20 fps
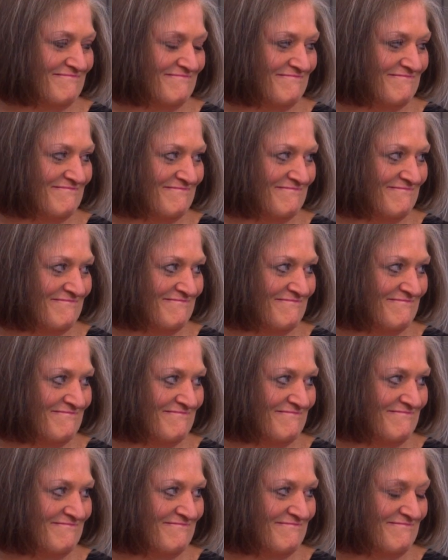
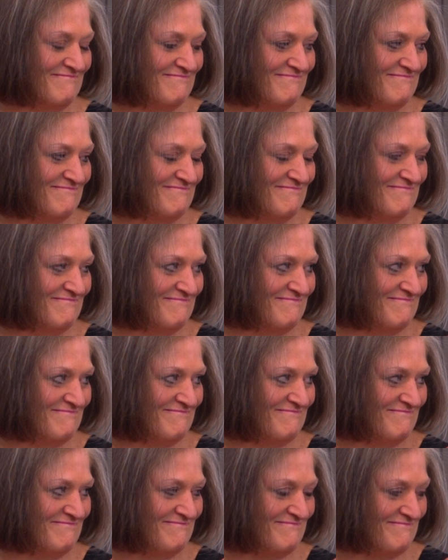
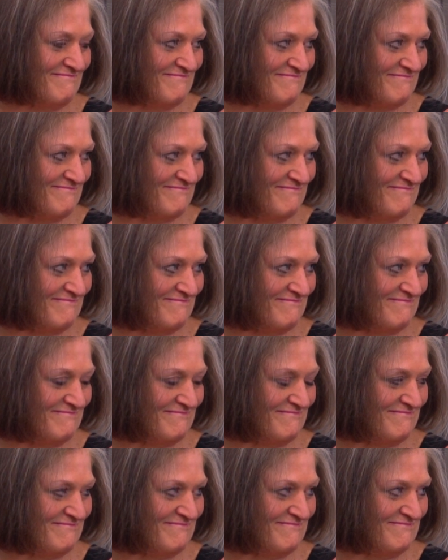
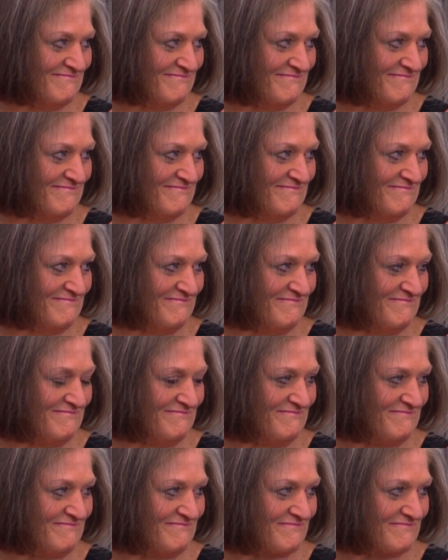
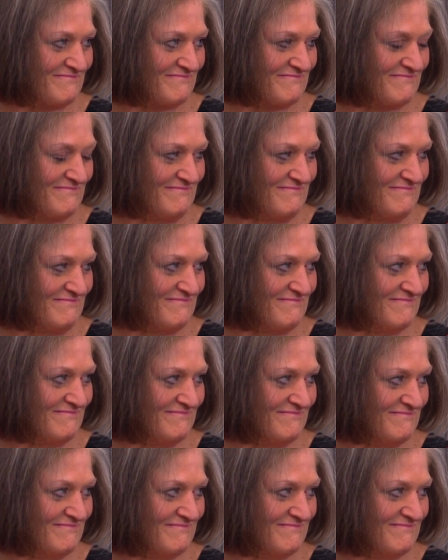
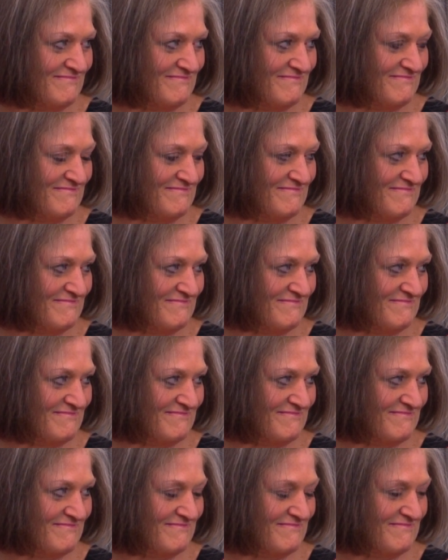
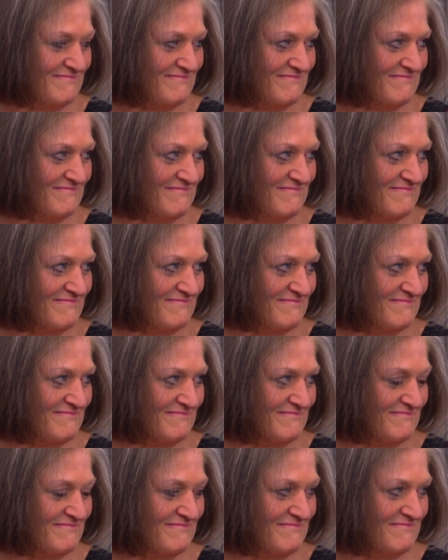
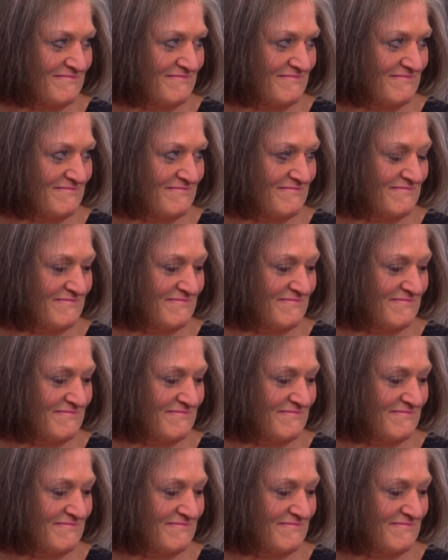No words are spoken by the person on screen.